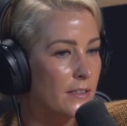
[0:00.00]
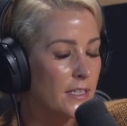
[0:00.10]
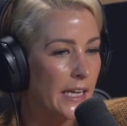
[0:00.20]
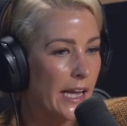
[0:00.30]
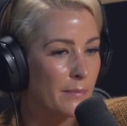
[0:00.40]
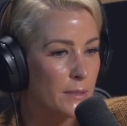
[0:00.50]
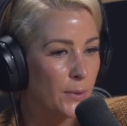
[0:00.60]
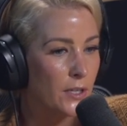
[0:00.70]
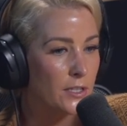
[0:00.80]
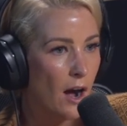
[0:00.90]
DMs
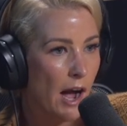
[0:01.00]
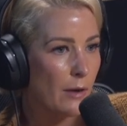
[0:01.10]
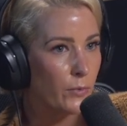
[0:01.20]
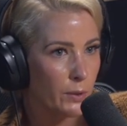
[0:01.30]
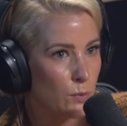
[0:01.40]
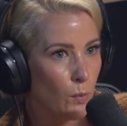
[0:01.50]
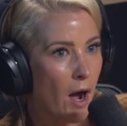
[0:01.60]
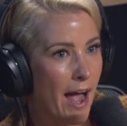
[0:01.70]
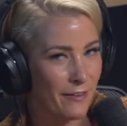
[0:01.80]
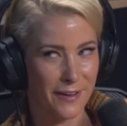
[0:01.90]
because I'm Will's
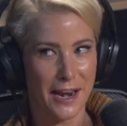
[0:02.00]
wife.